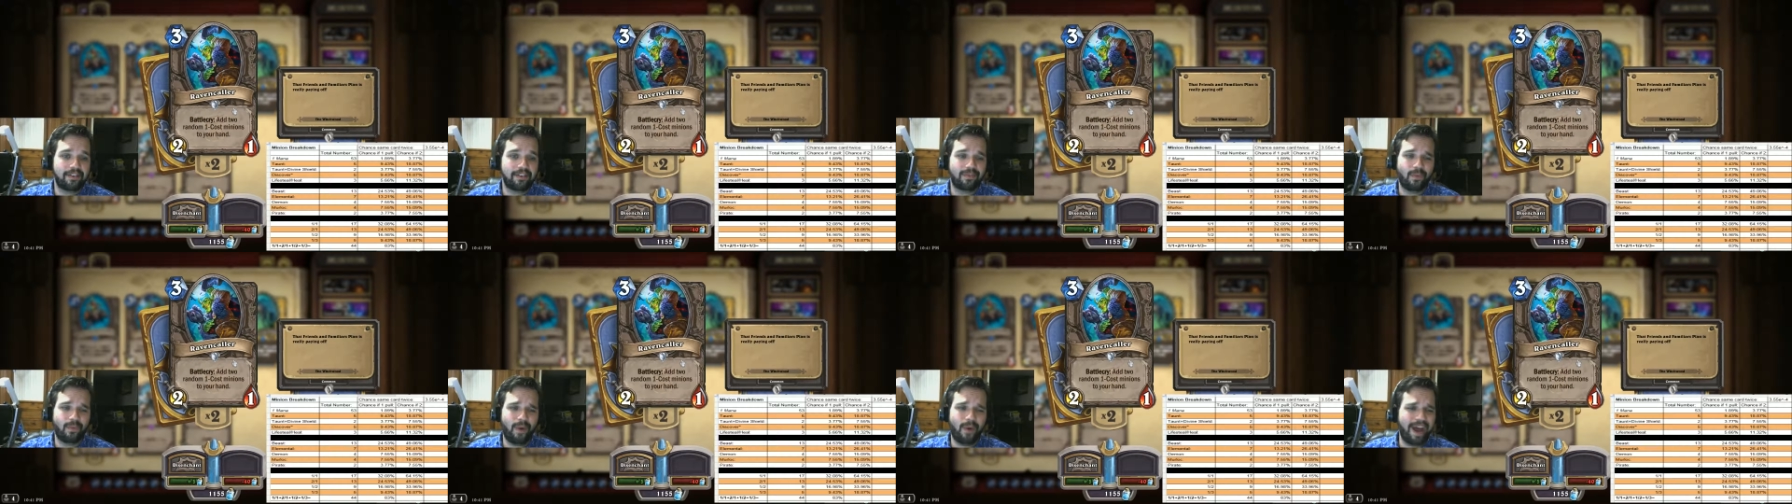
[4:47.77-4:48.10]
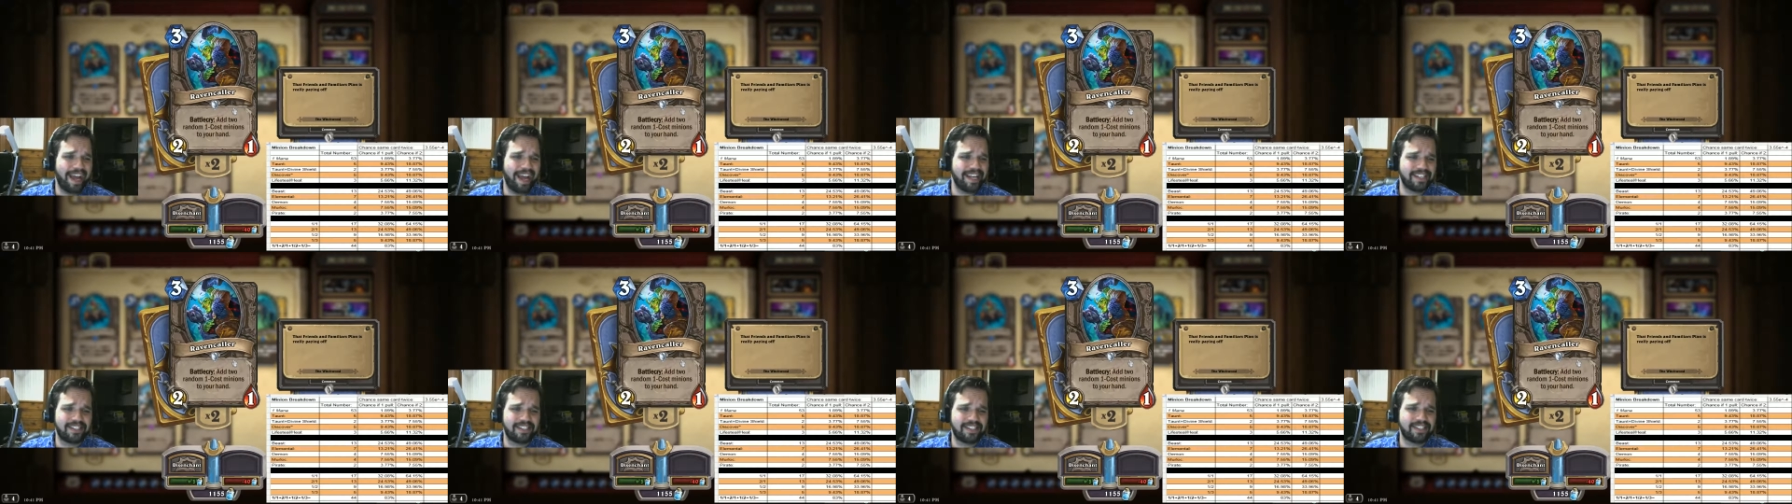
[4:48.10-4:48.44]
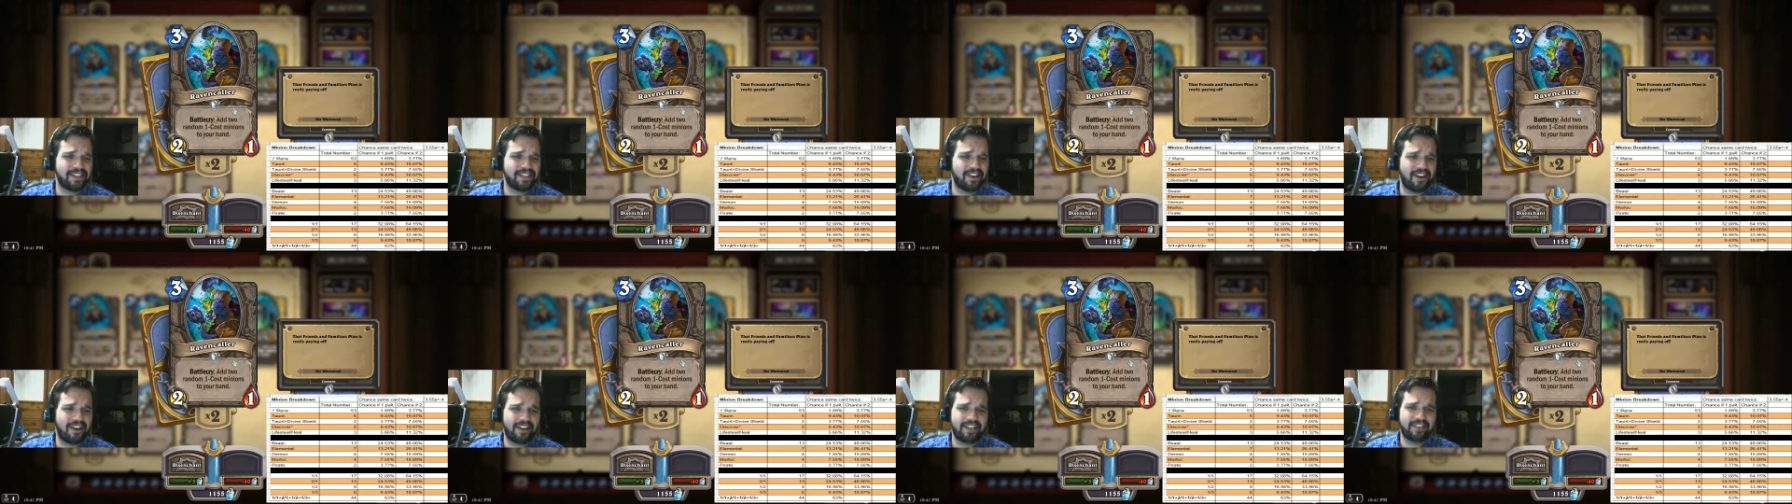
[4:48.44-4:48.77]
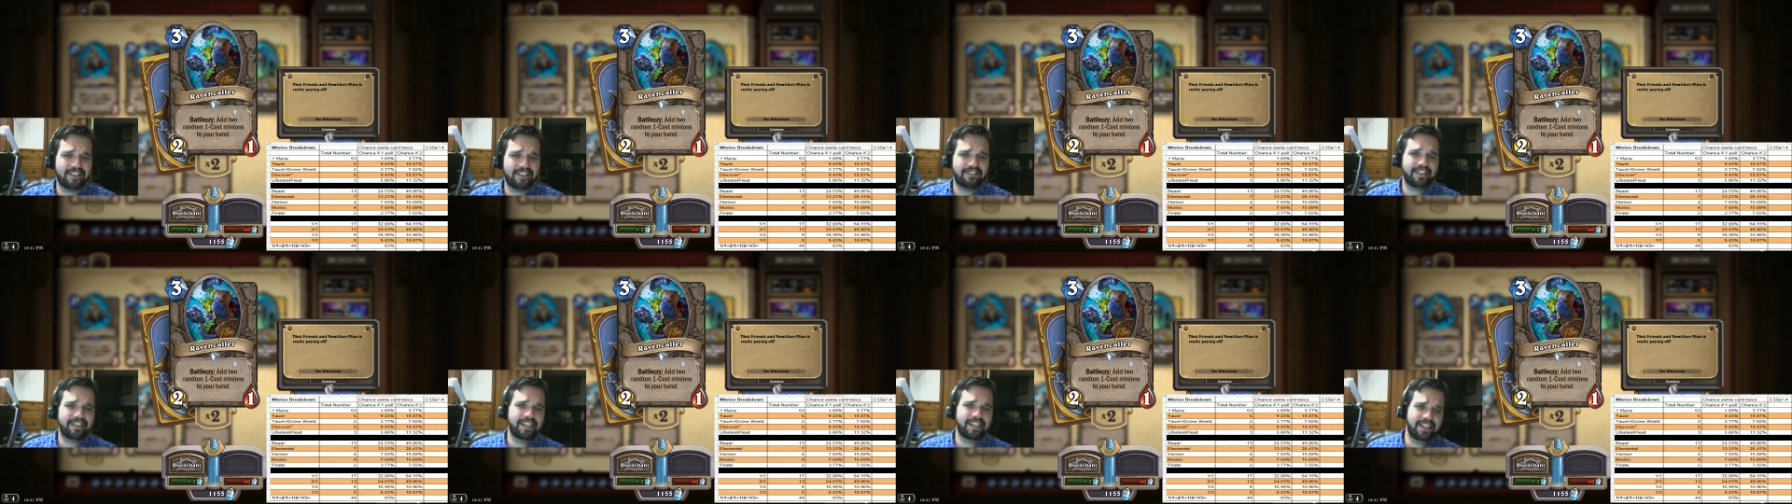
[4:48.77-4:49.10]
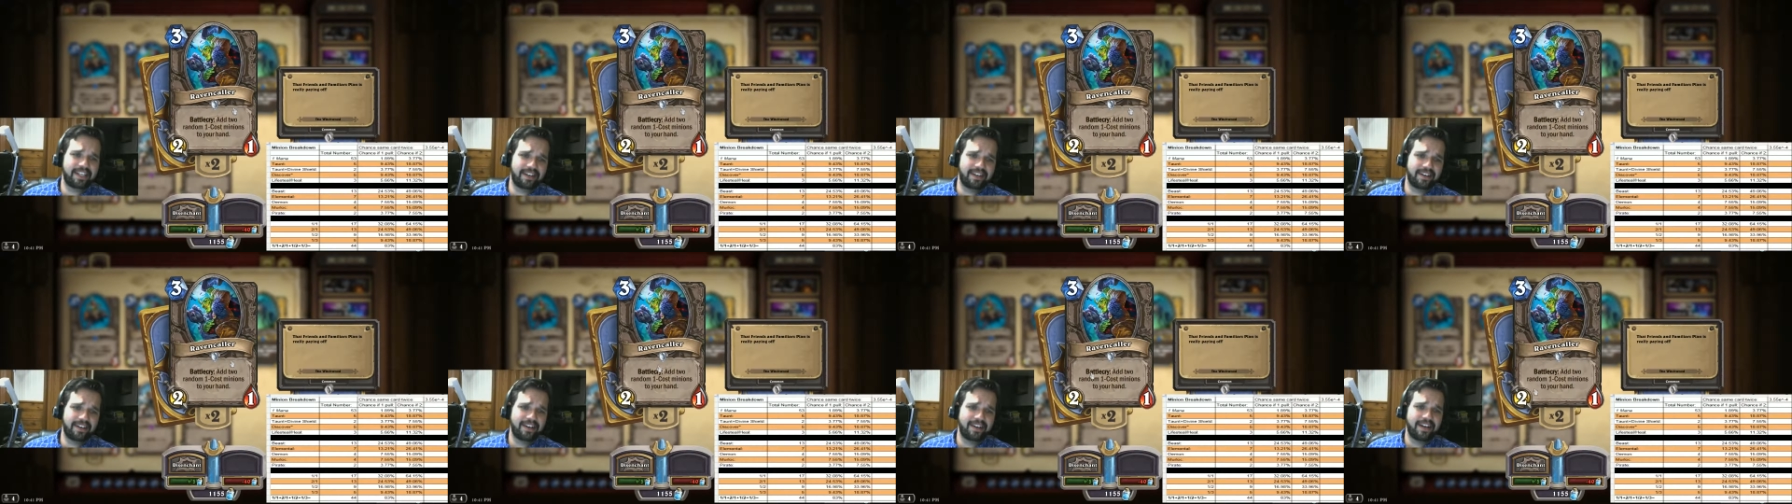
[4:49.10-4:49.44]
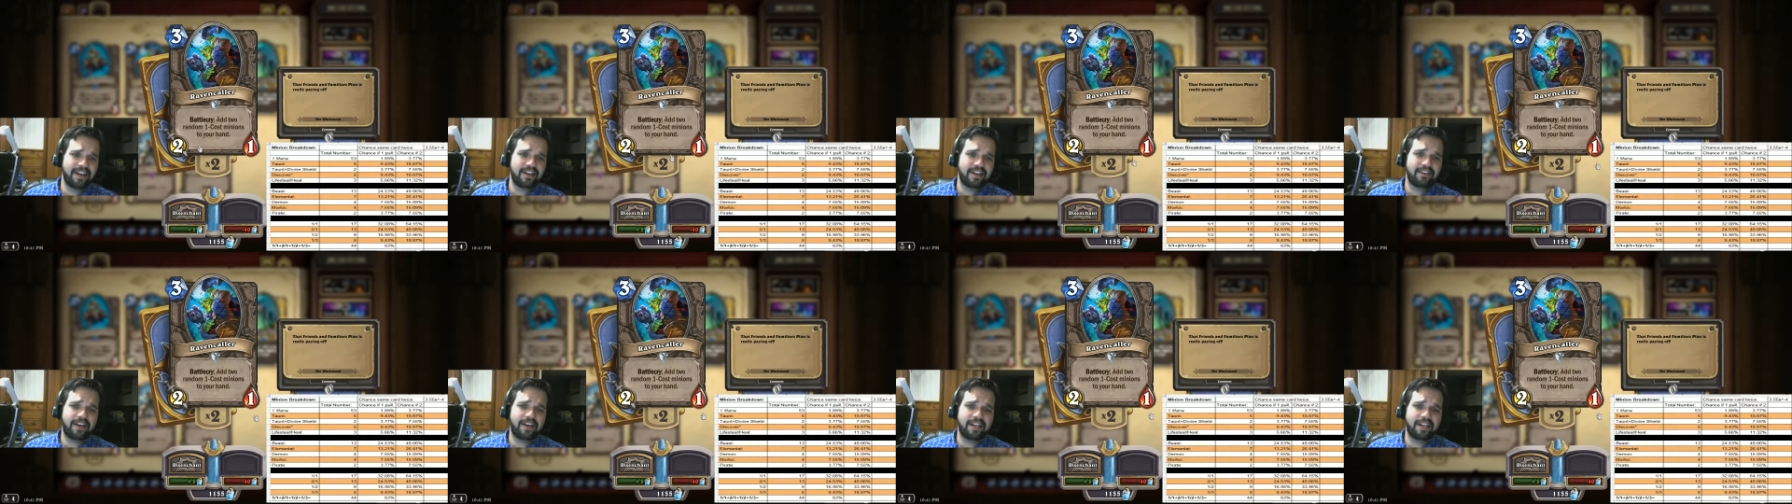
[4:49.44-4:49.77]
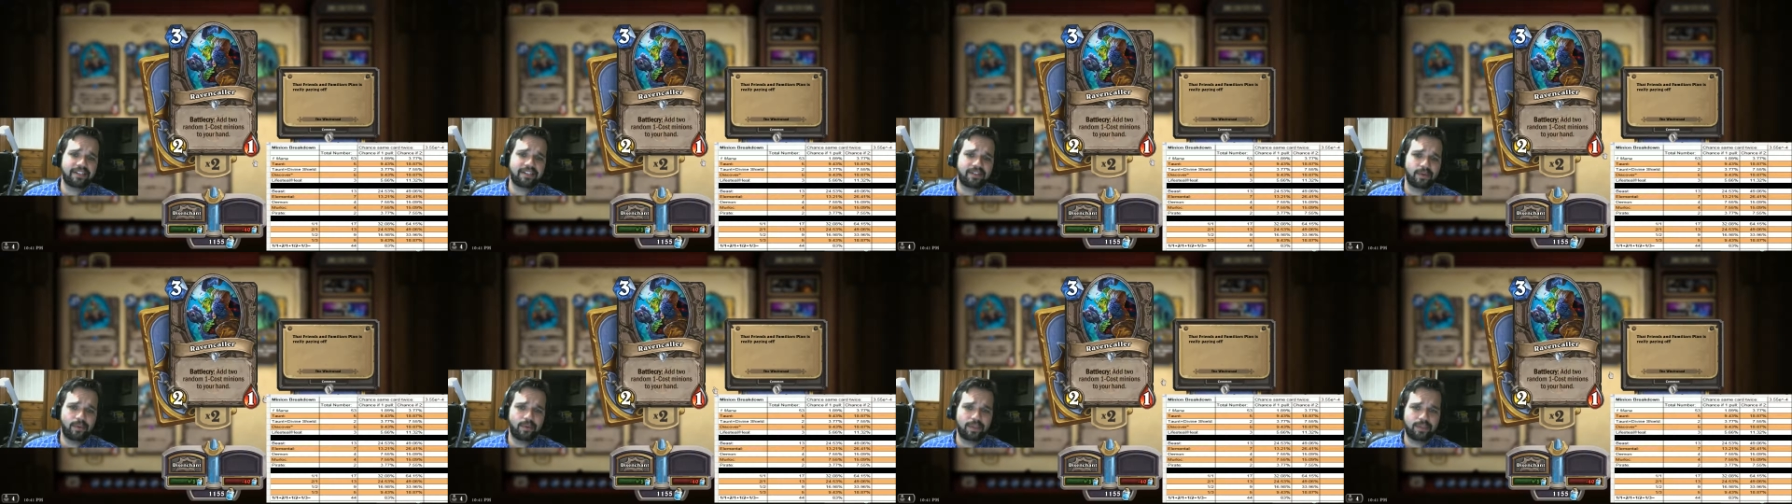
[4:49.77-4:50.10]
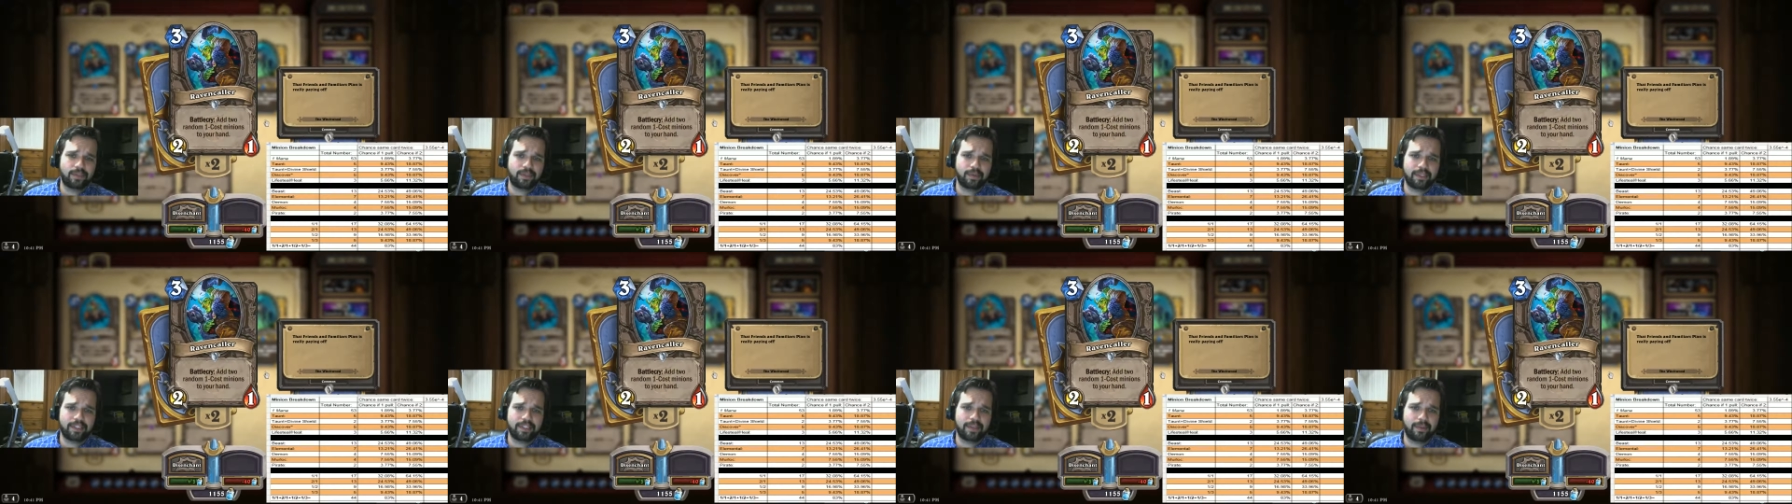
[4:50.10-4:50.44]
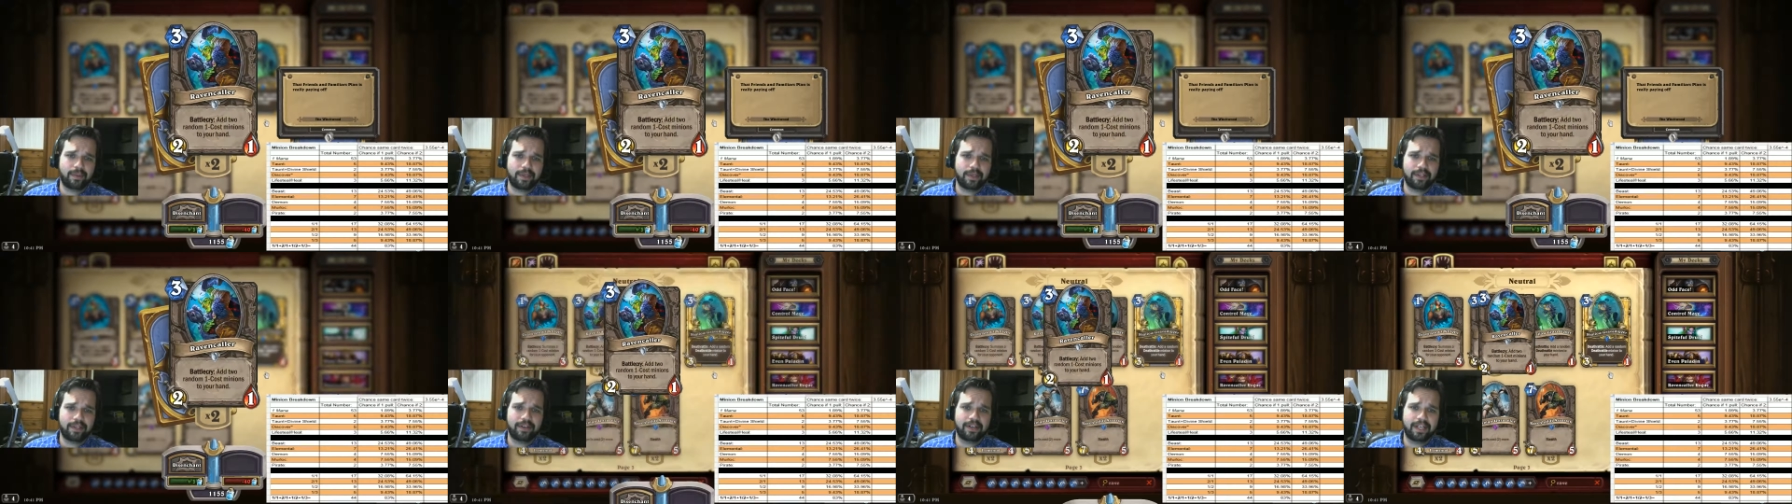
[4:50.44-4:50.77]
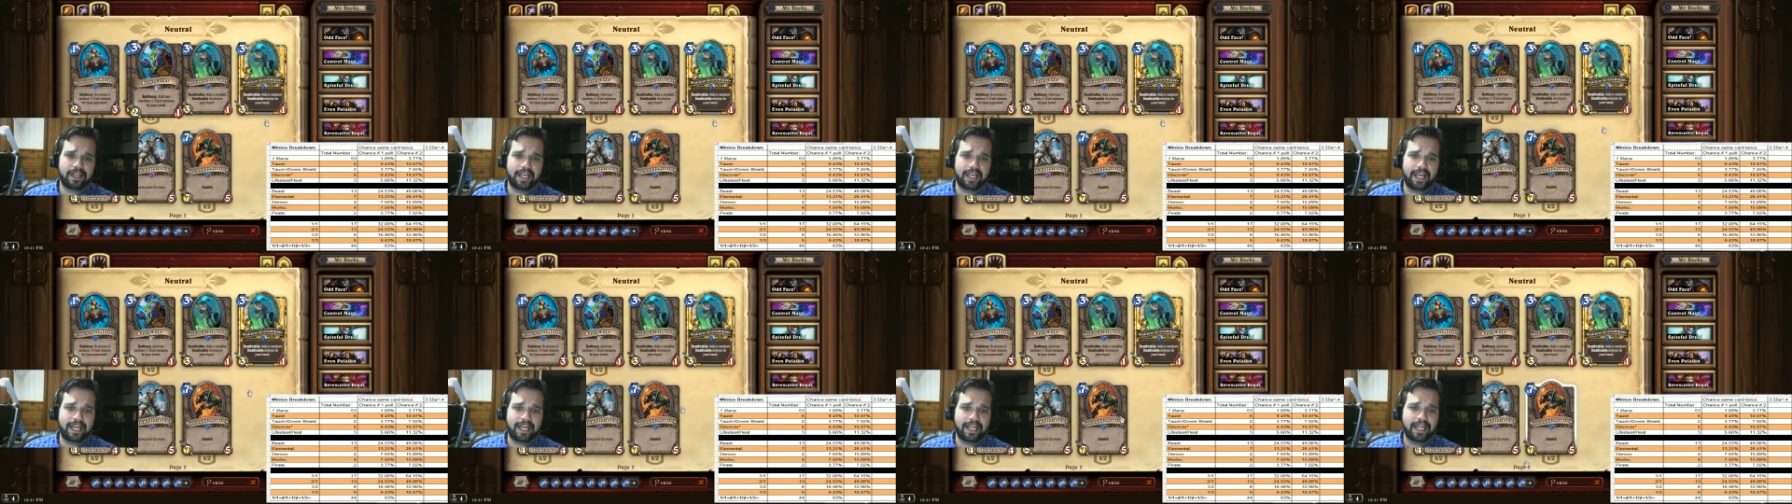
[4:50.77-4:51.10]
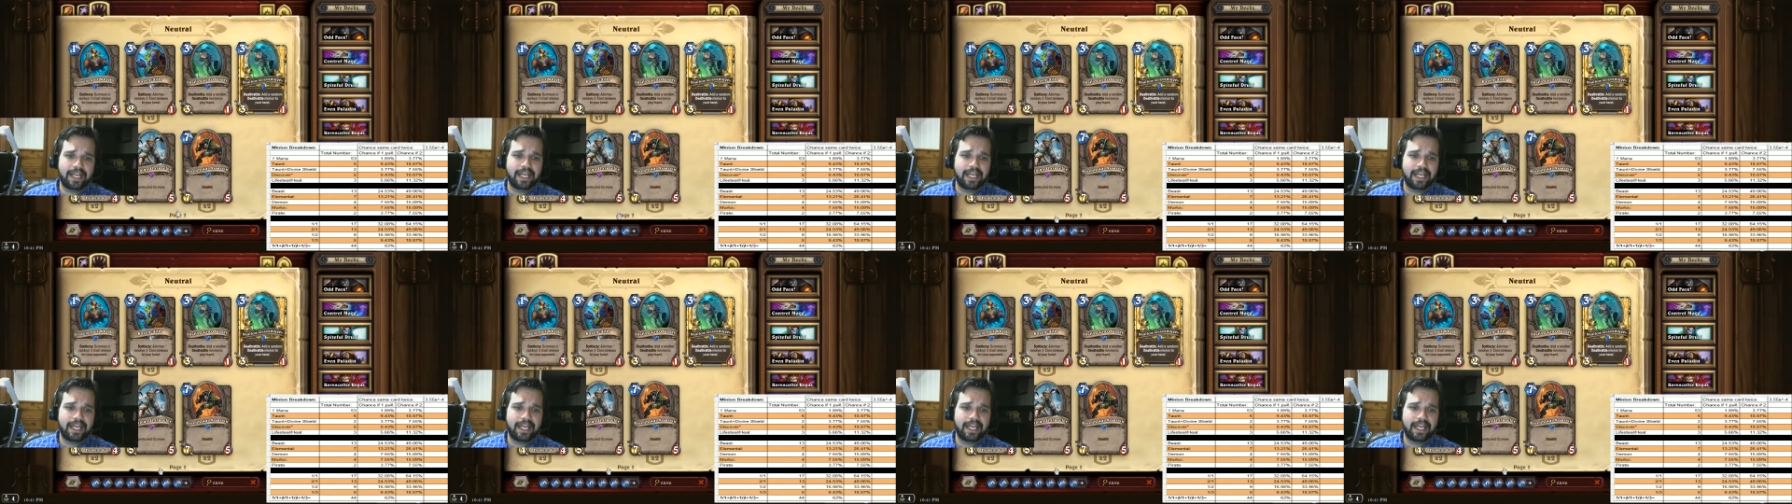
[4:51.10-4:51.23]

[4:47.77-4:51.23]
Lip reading: why is this card even in here, right? So which ones are we looking at?